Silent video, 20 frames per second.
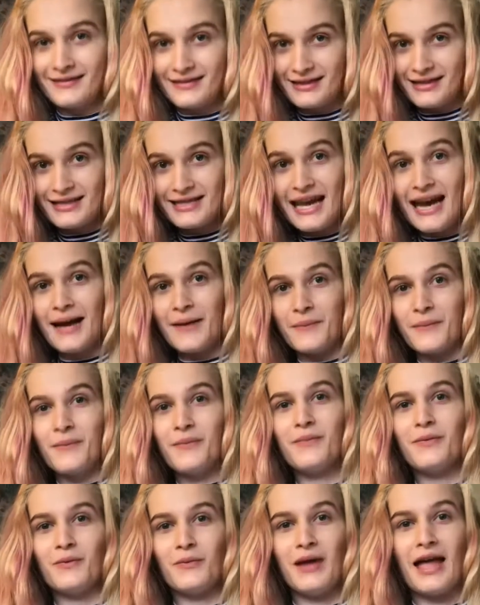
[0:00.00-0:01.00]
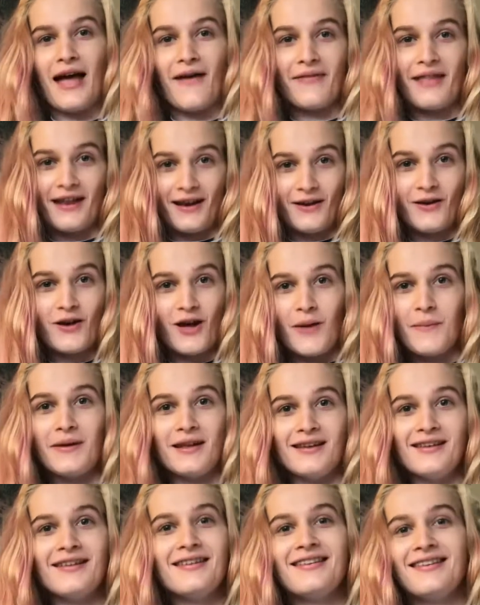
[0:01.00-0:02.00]
same. We have that in
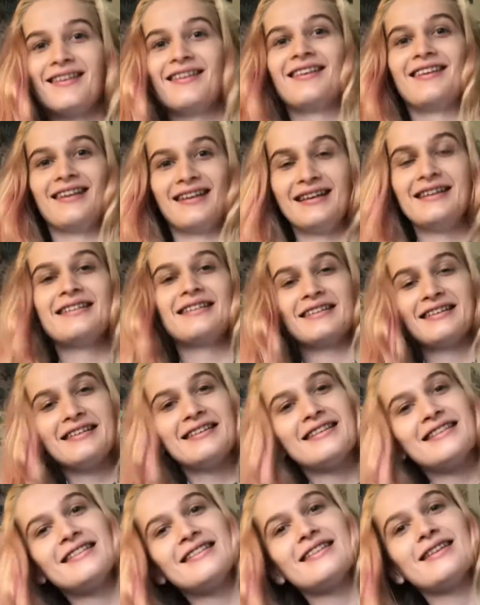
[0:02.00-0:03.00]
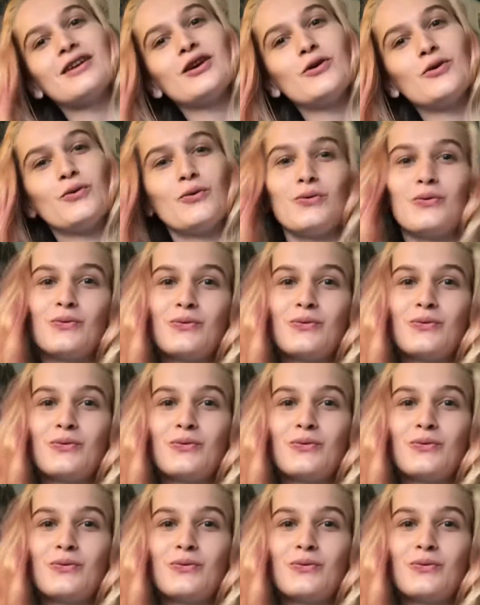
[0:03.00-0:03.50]
common. Cool.